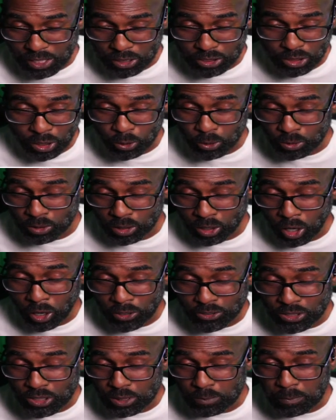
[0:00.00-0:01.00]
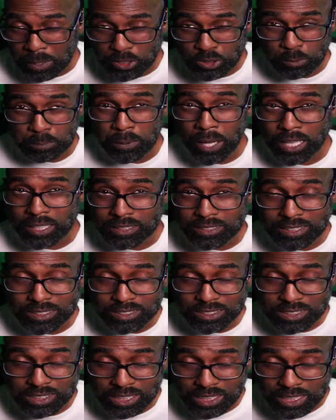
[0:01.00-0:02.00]
third largest metropolitan
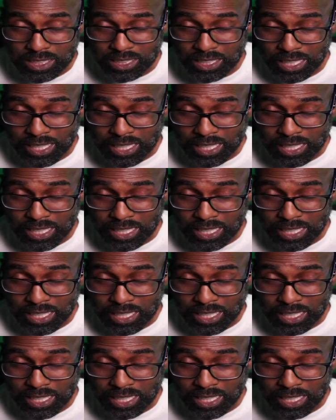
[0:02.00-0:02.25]
city